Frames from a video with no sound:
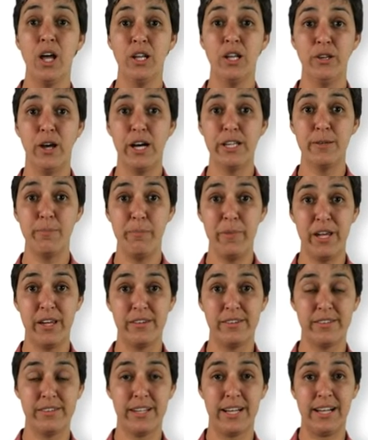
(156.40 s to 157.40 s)
not
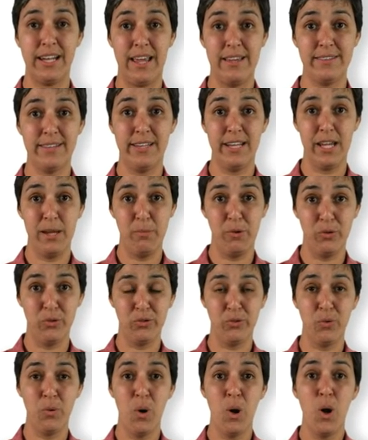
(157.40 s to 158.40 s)
mixed class
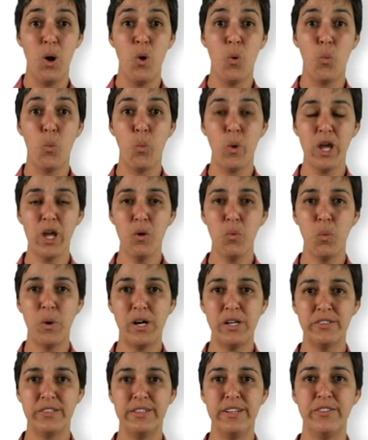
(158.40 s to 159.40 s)
labels, we
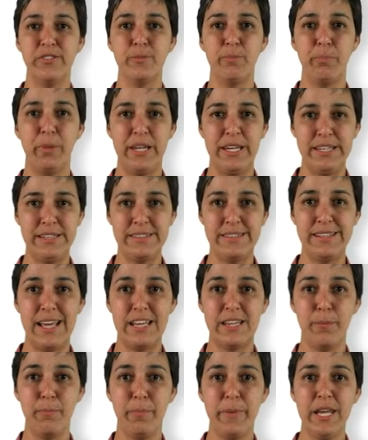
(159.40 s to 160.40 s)
want the split
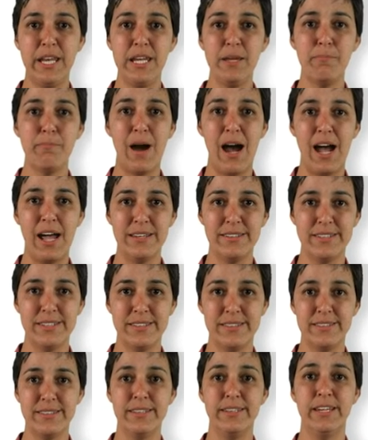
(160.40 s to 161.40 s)
that
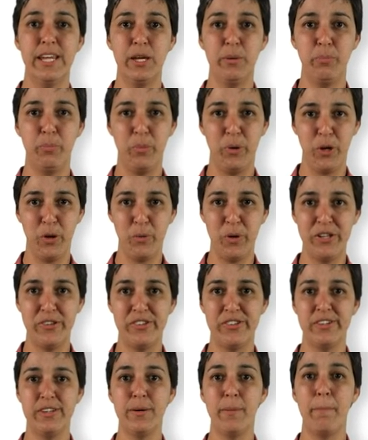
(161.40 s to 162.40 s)
minimizes the
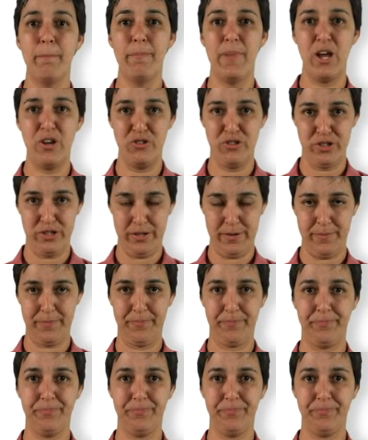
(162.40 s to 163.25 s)
impurity measure.